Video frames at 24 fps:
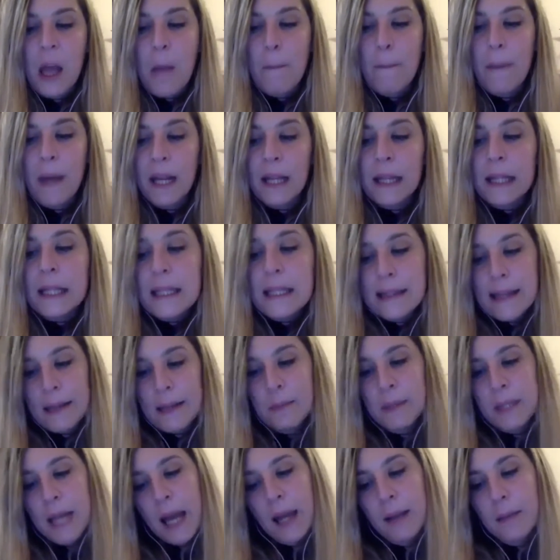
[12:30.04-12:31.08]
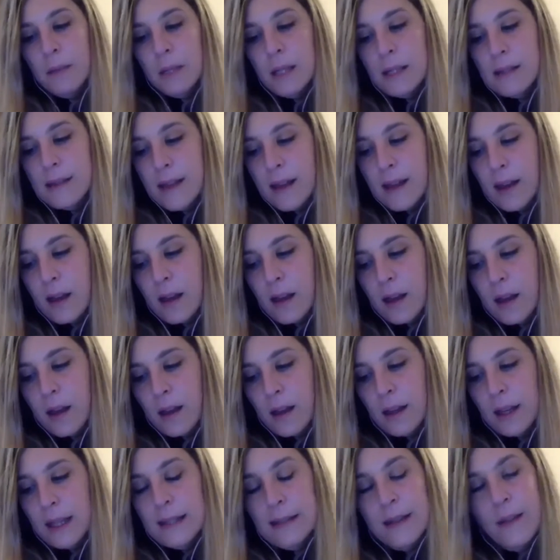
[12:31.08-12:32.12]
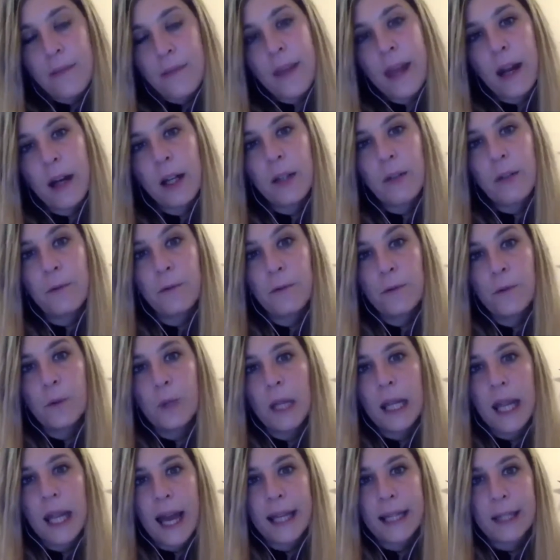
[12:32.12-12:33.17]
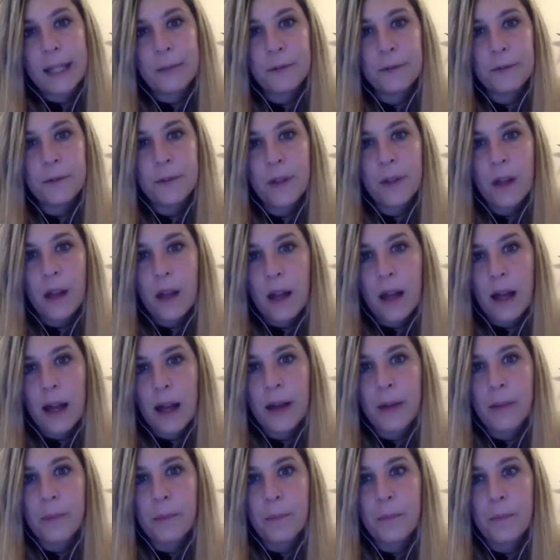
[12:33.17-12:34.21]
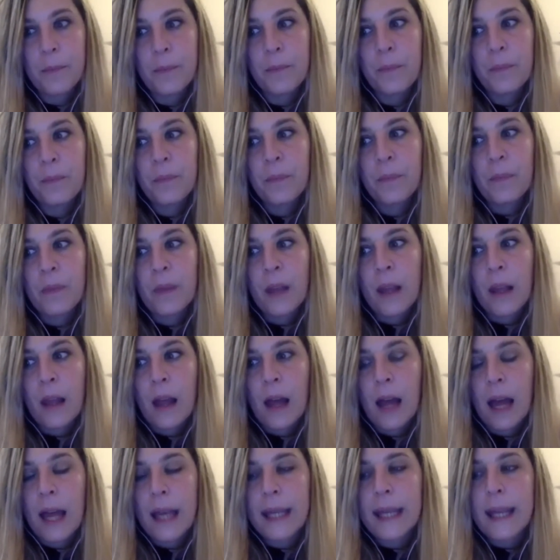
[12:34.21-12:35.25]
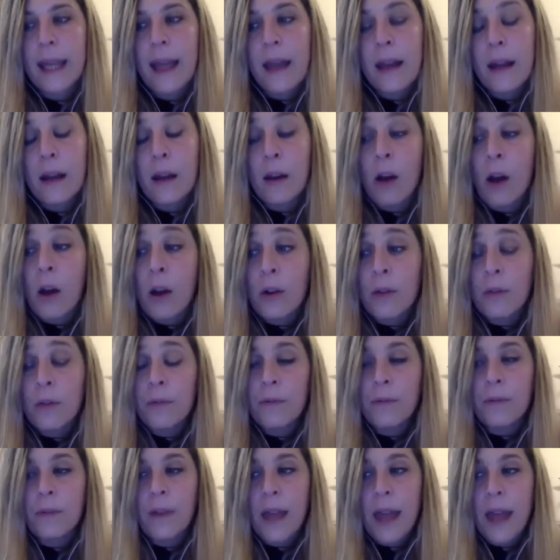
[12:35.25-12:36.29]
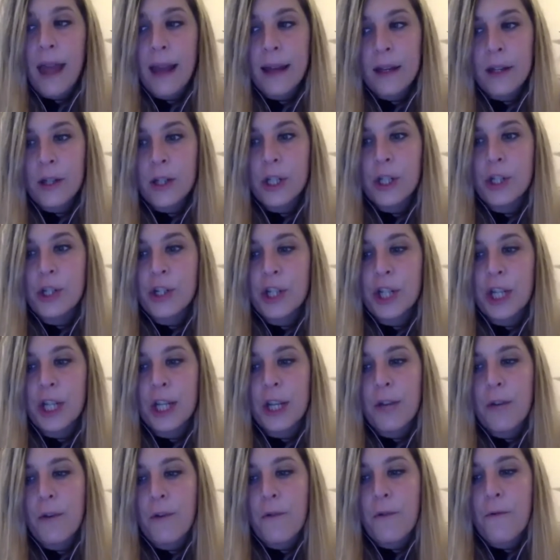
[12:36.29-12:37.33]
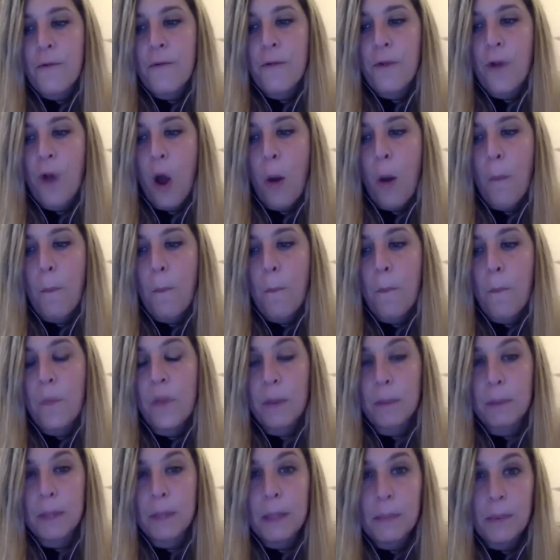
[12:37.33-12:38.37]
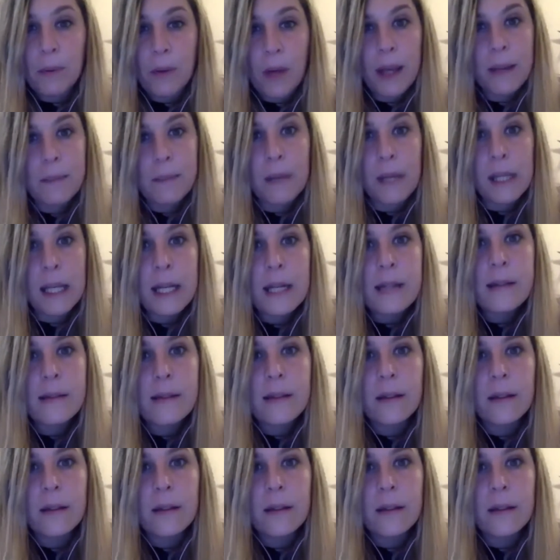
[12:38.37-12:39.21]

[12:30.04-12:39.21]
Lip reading: But at the same time, is a very full life. I get a lot of energy from the people I meet,